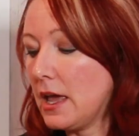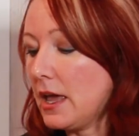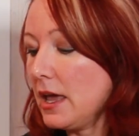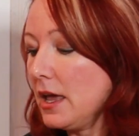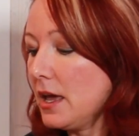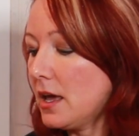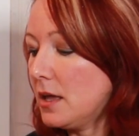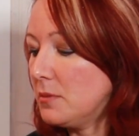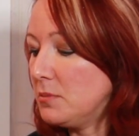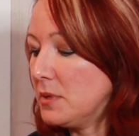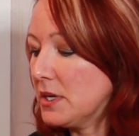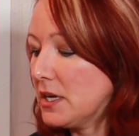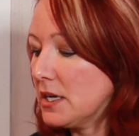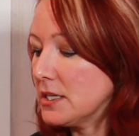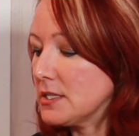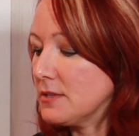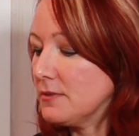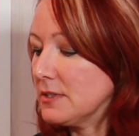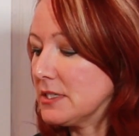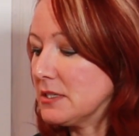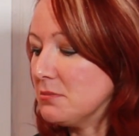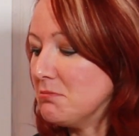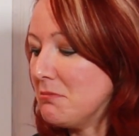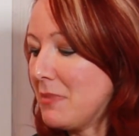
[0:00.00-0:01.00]
And because
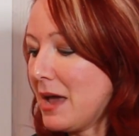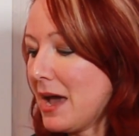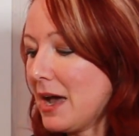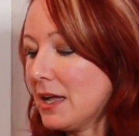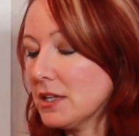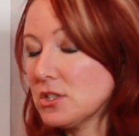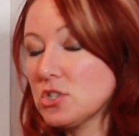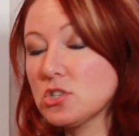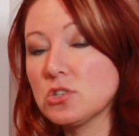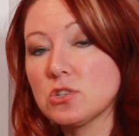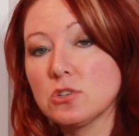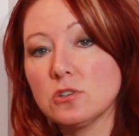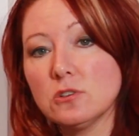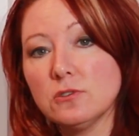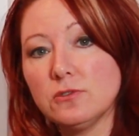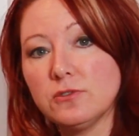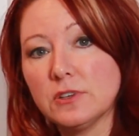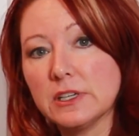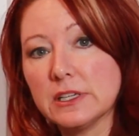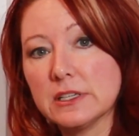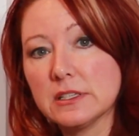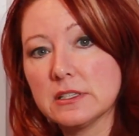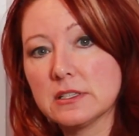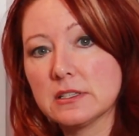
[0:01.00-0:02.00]
of its matte
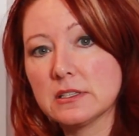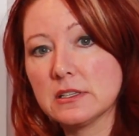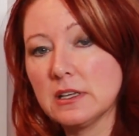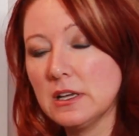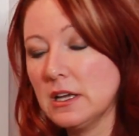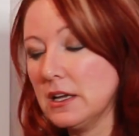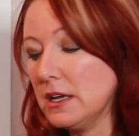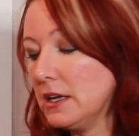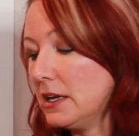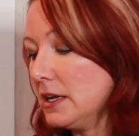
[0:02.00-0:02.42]
surface,